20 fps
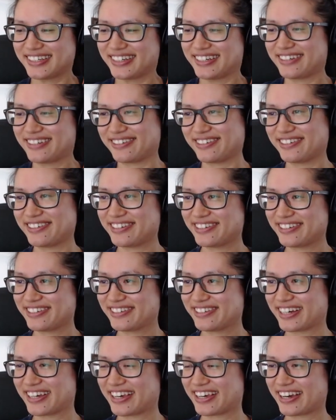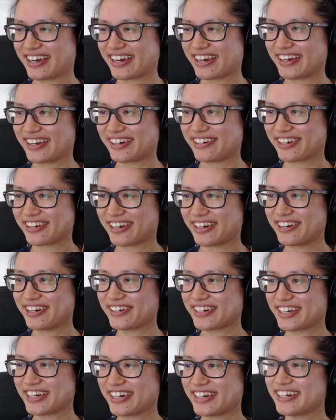Okay.
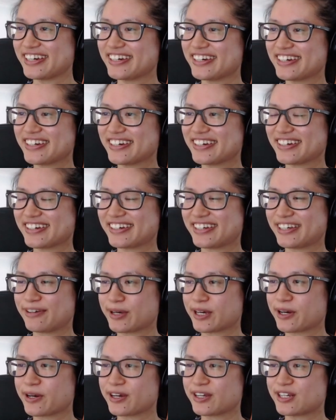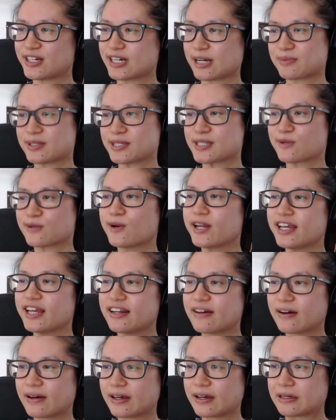Here we go. Chapter
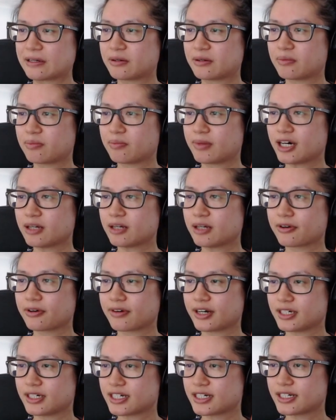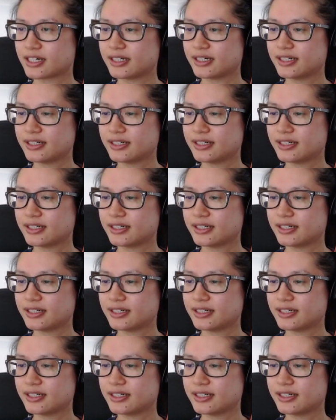29, Padparadscha.